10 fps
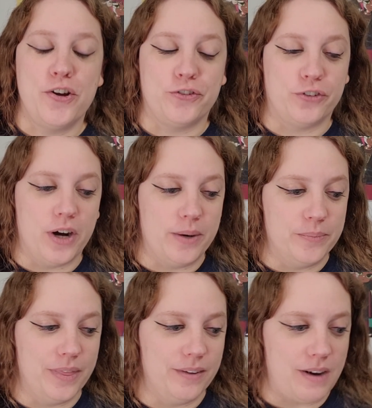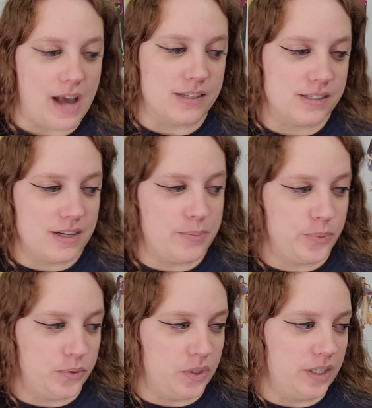from the last
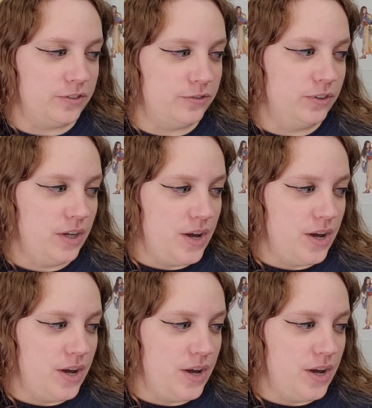couple of